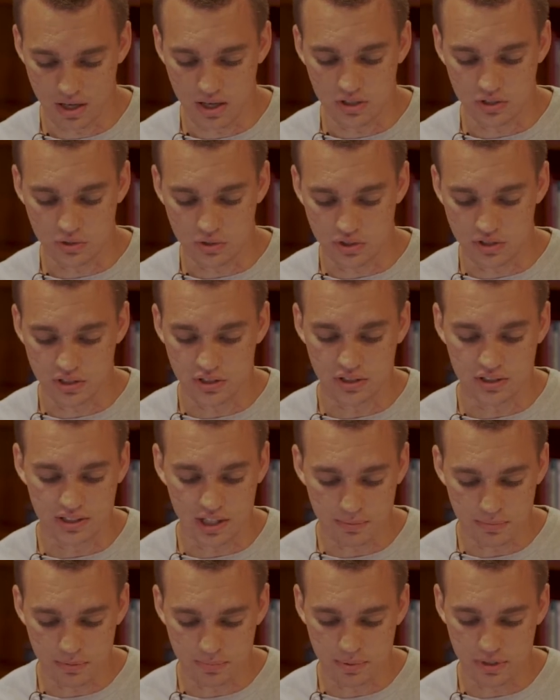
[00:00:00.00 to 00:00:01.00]
So
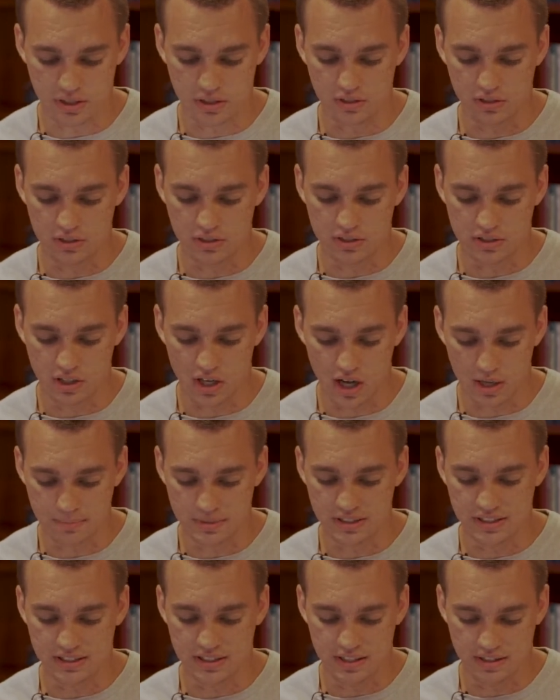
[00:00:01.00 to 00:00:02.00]
Simon Peter,
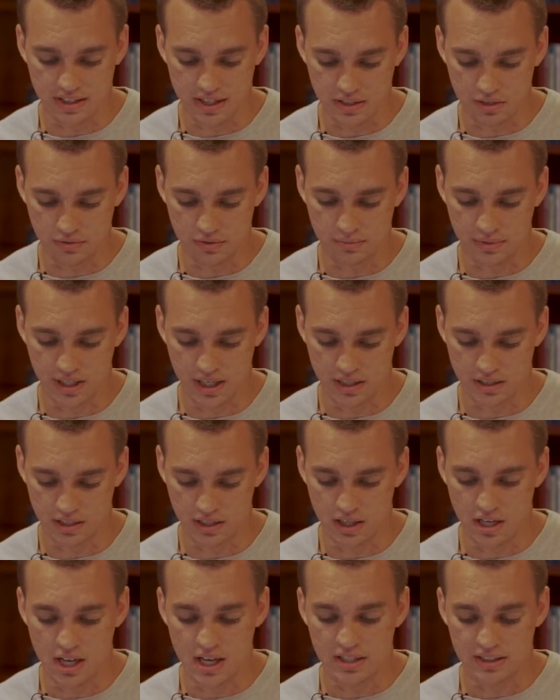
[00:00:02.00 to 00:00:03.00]
Thomas, Nathanael from
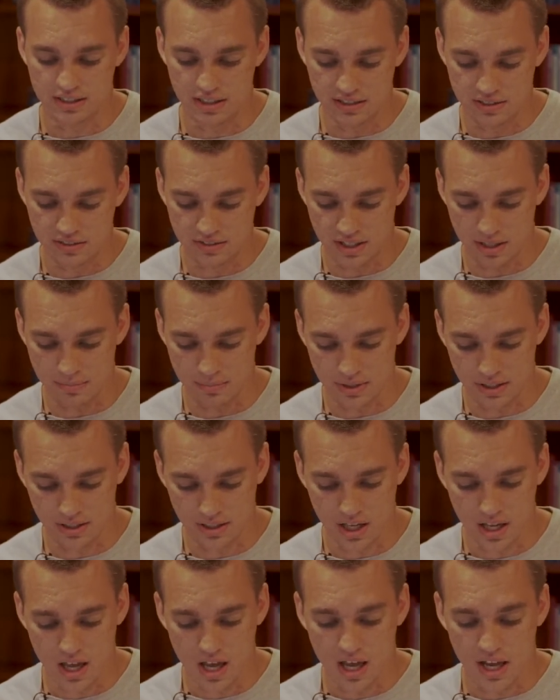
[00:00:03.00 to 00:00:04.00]
Cana, sons of Zebedee,